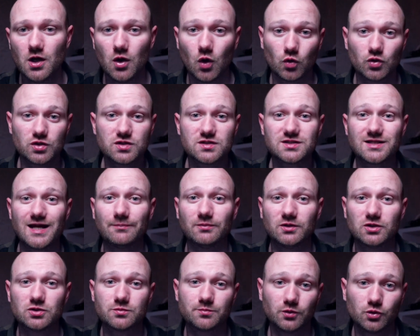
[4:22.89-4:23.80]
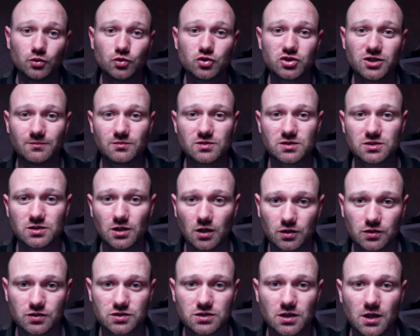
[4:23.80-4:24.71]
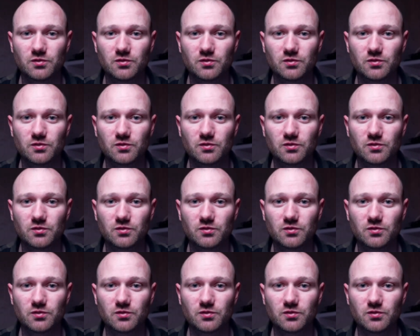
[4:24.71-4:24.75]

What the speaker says: or established blue chip stocks,